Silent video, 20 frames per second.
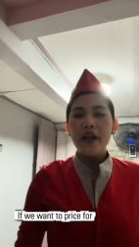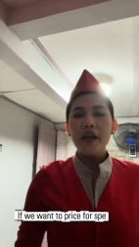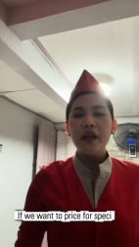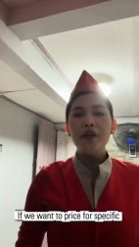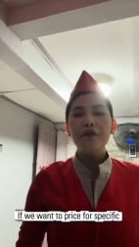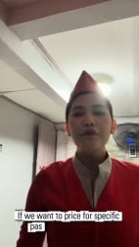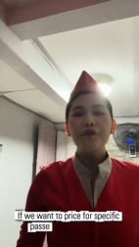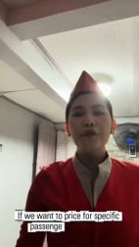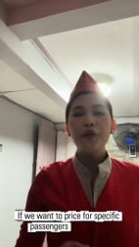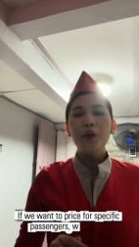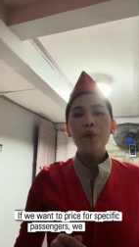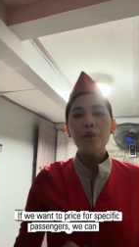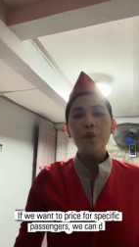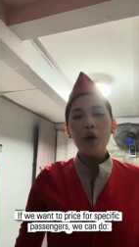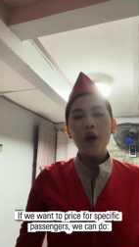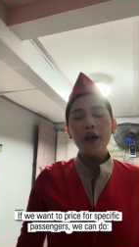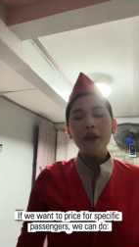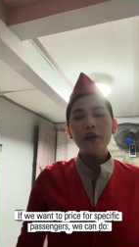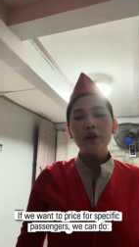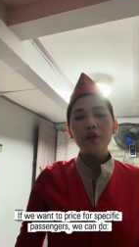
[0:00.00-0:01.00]
If we
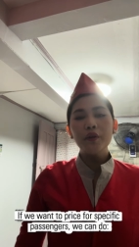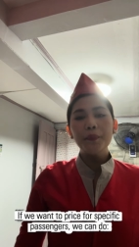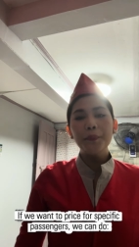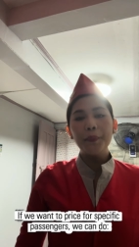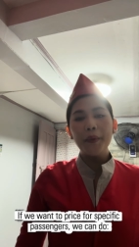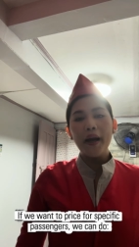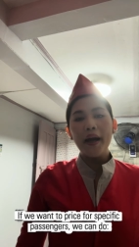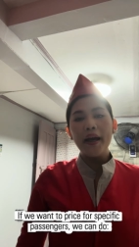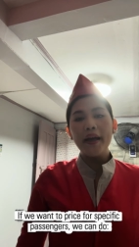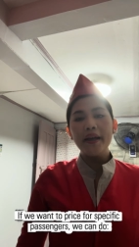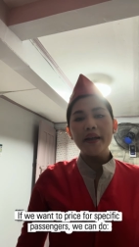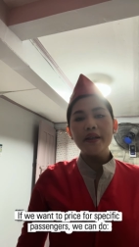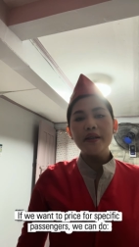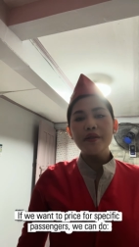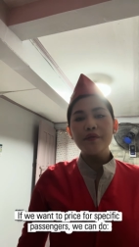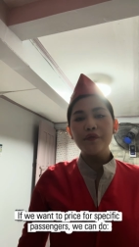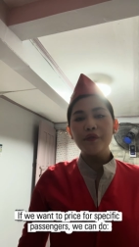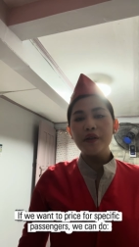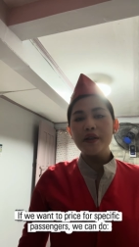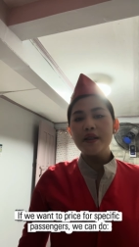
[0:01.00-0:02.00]
want to
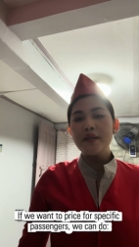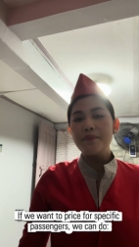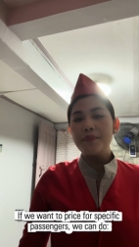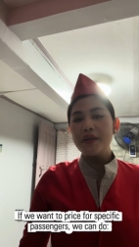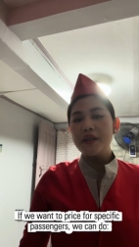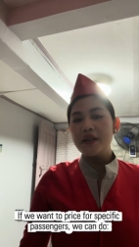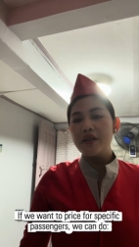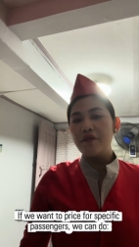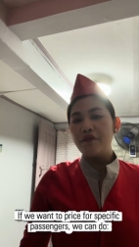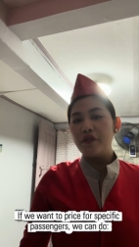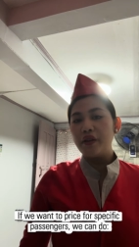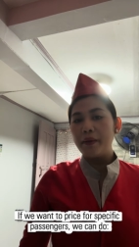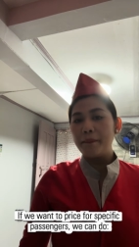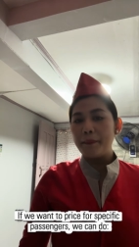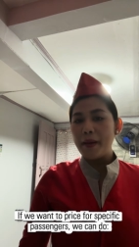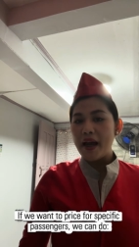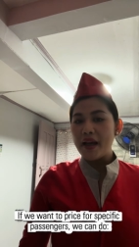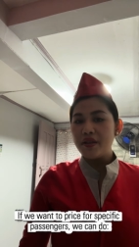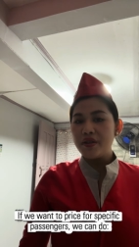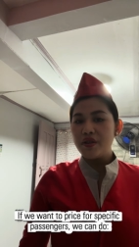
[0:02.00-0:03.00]
price for specific
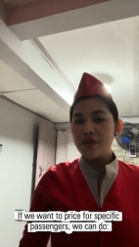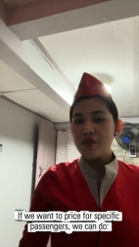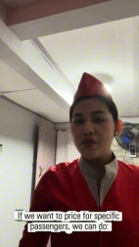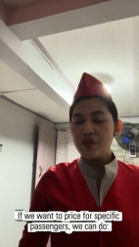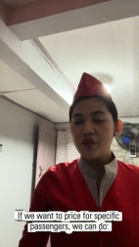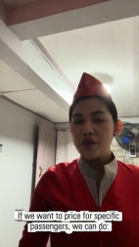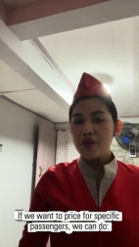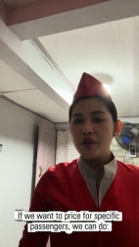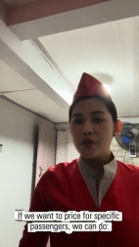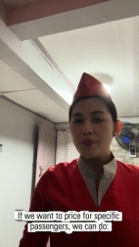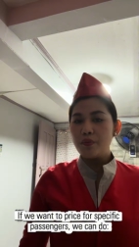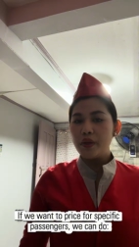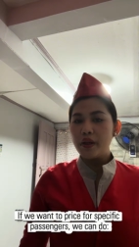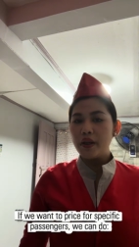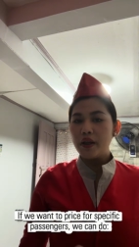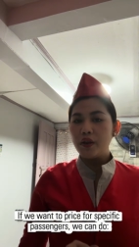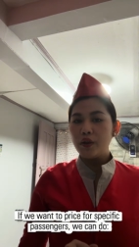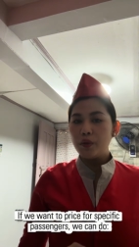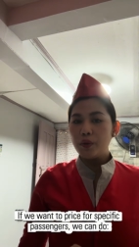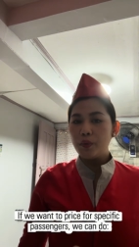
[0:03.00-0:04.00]
passengers, we
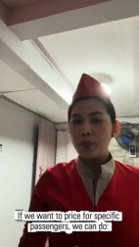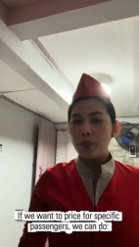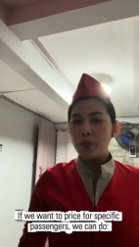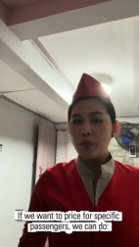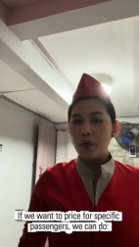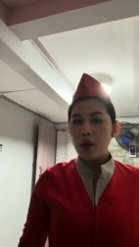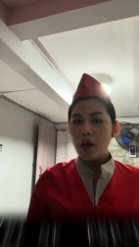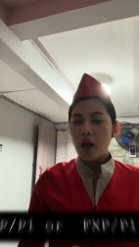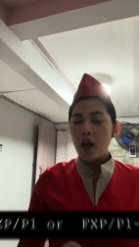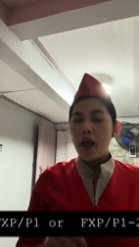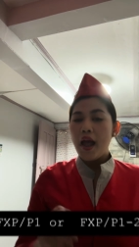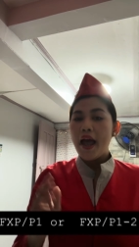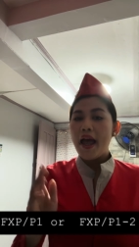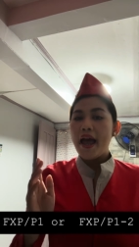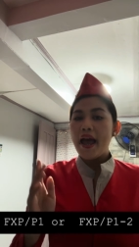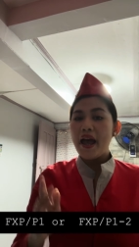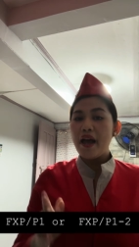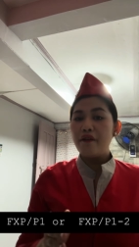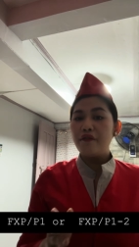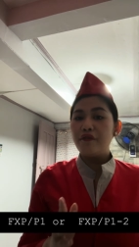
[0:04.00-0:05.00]
can do
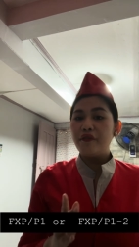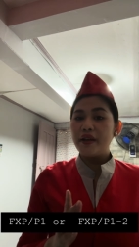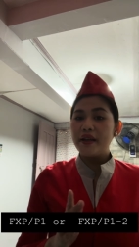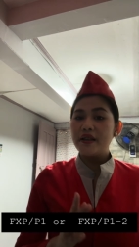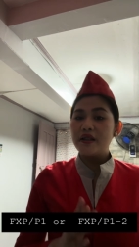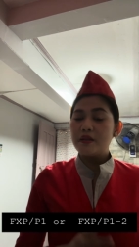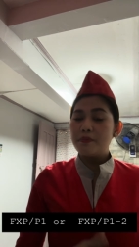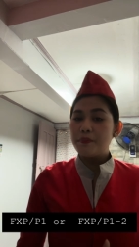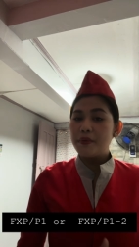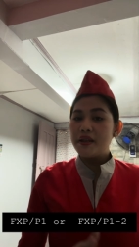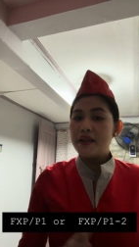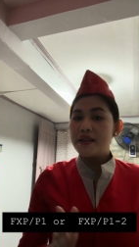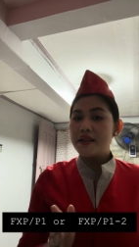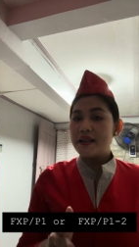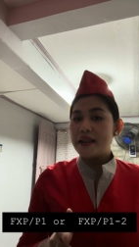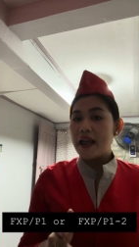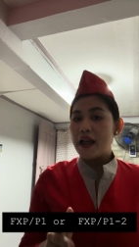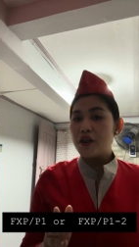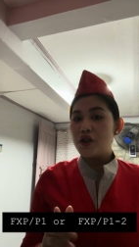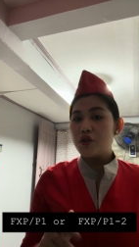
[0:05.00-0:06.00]

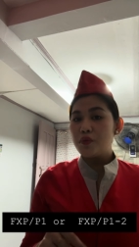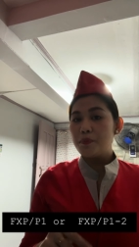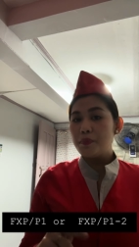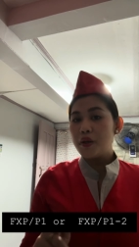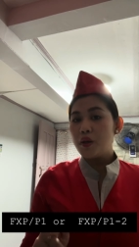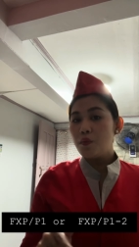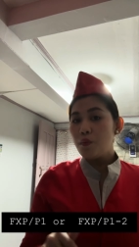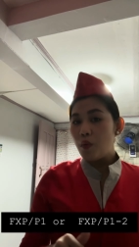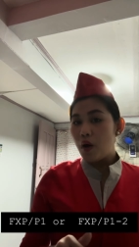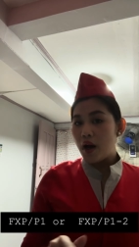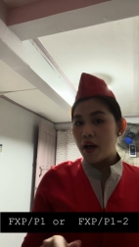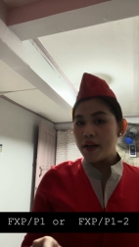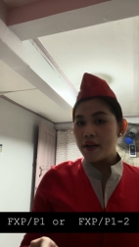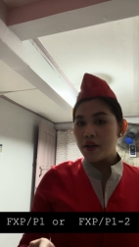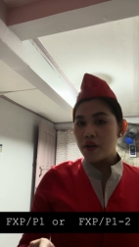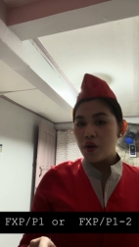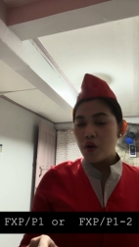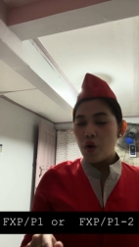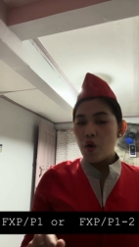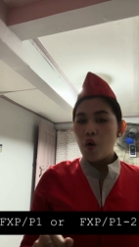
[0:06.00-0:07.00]
FXP/P1
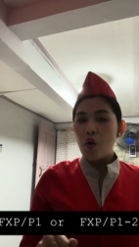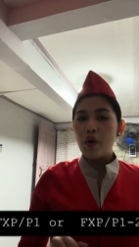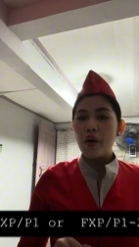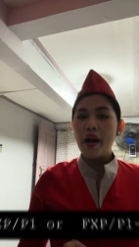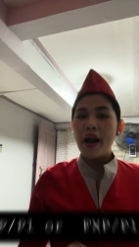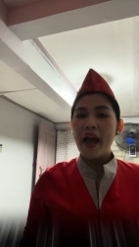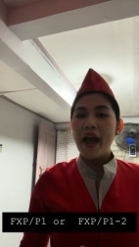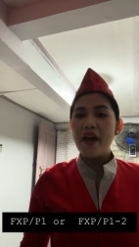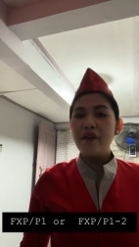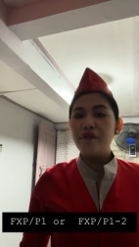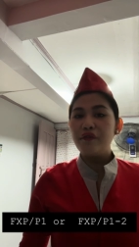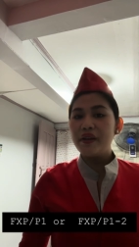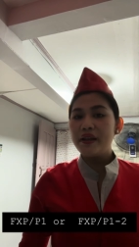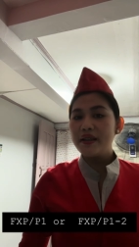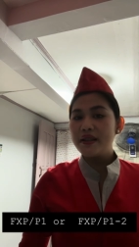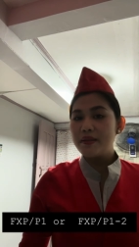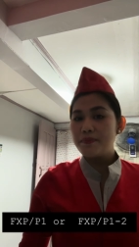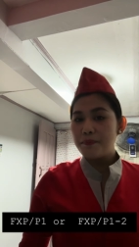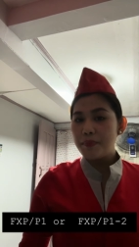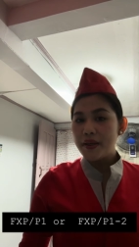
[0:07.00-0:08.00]
or
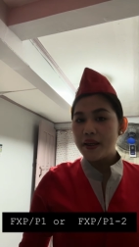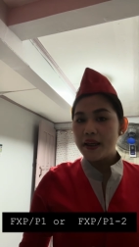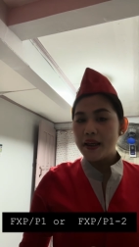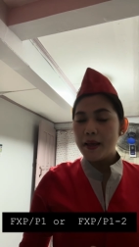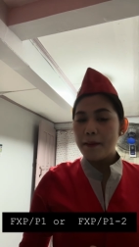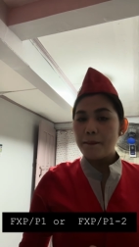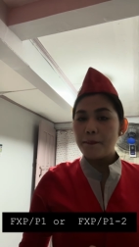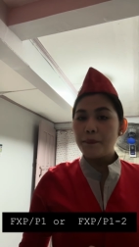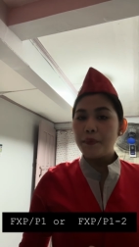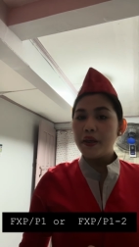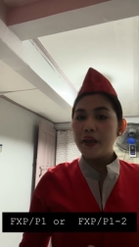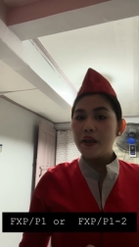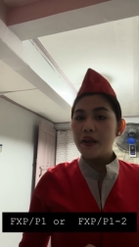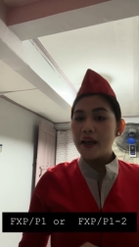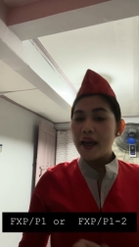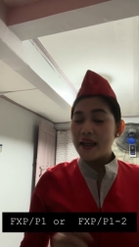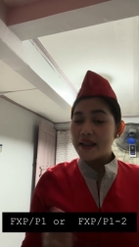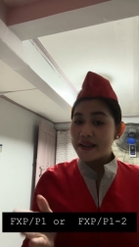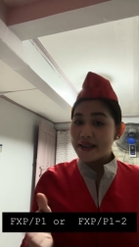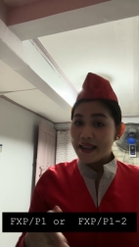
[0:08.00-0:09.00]

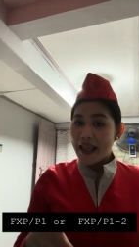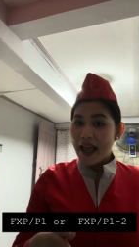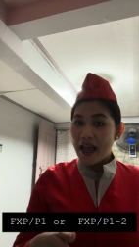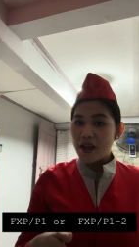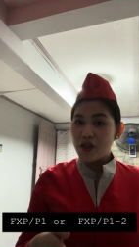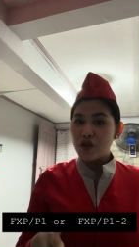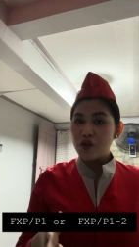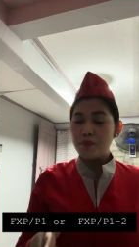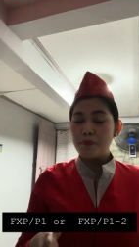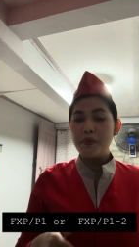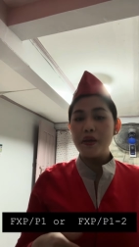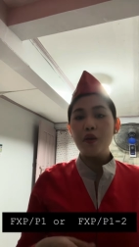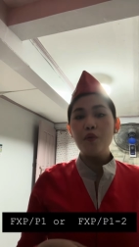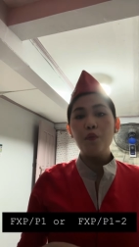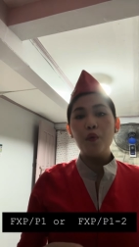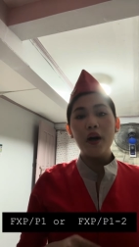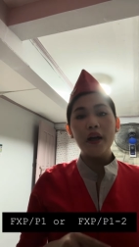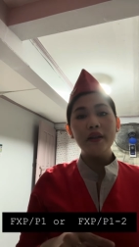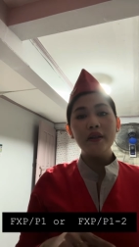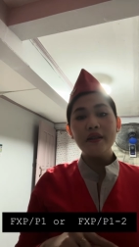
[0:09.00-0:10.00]

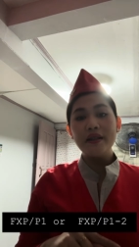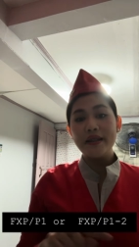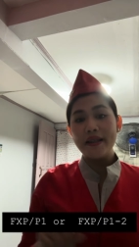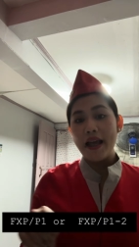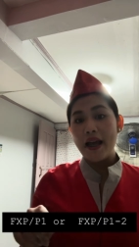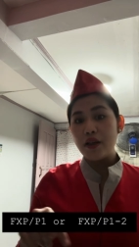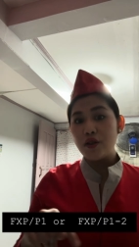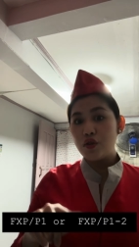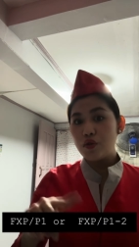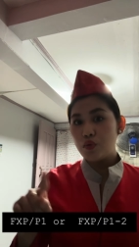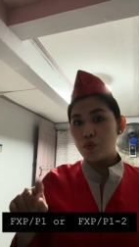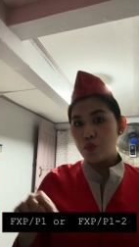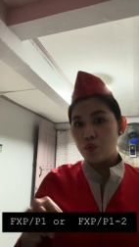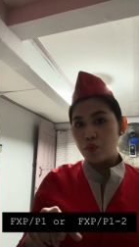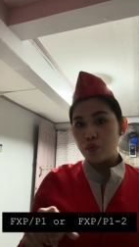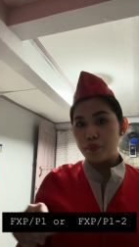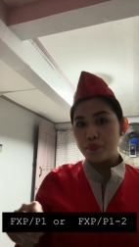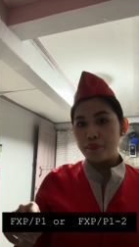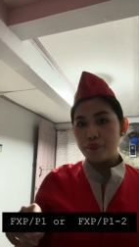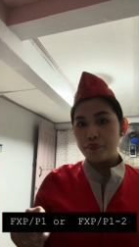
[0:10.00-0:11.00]
FXP/P1/2.
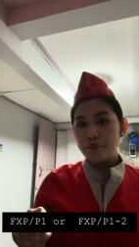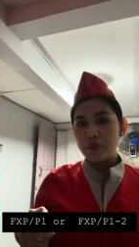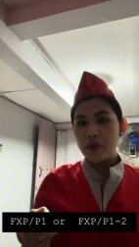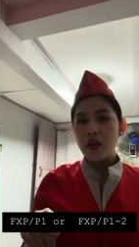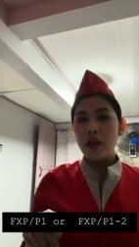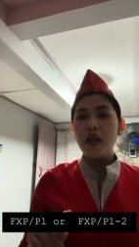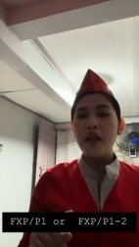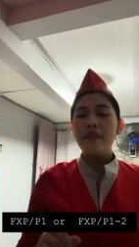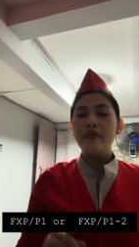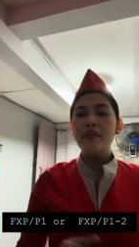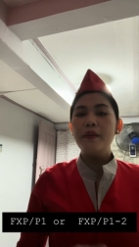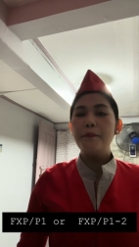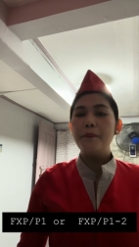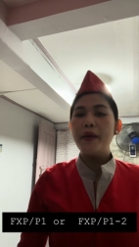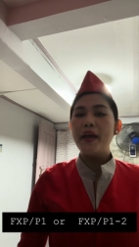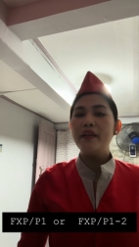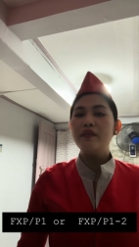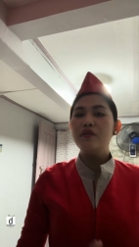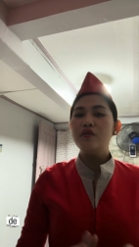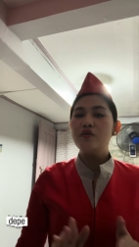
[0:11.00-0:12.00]

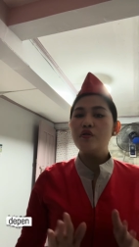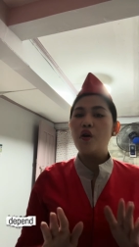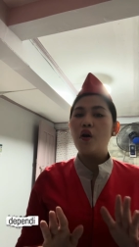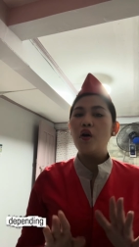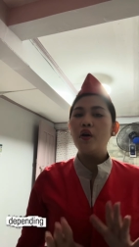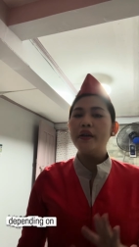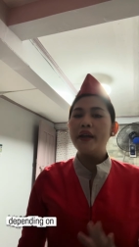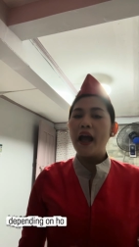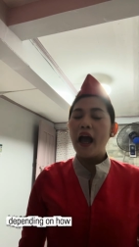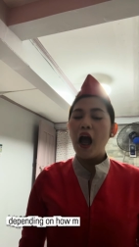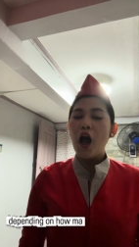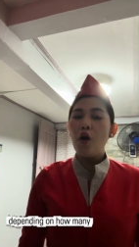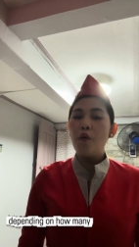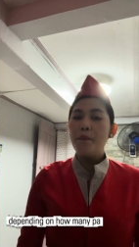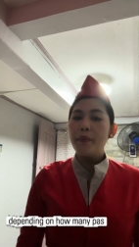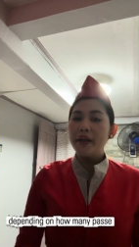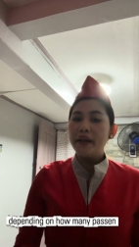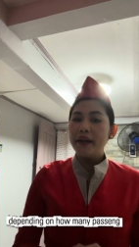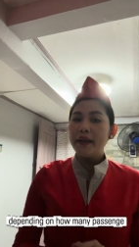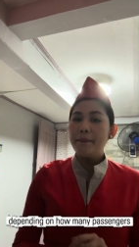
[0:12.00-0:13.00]
Depends on how
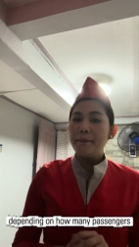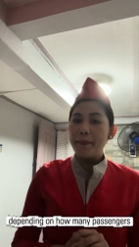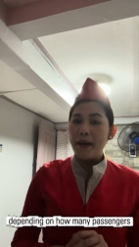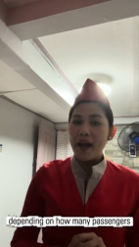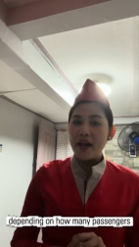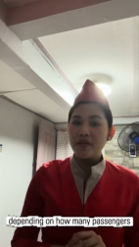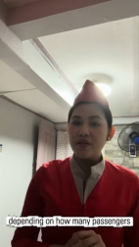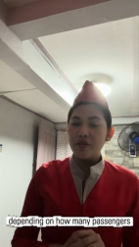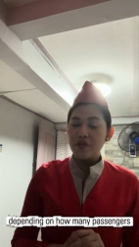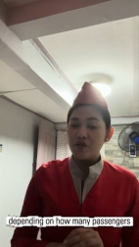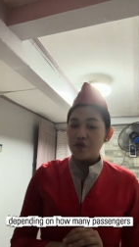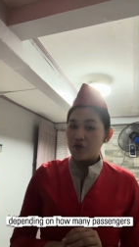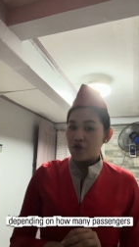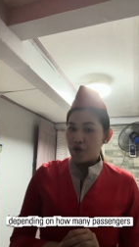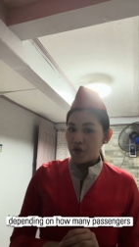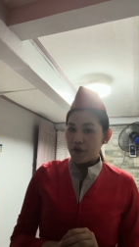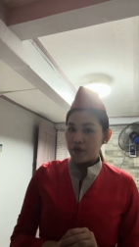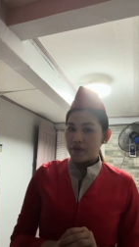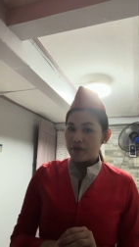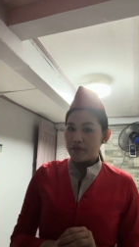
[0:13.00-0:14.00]
many
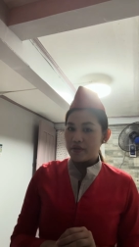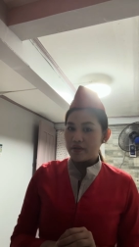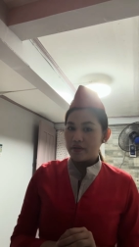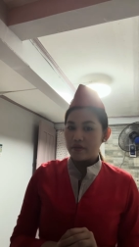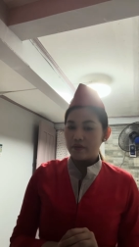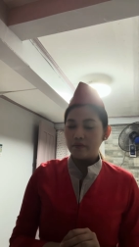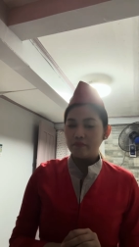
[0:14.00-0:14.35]
passengers.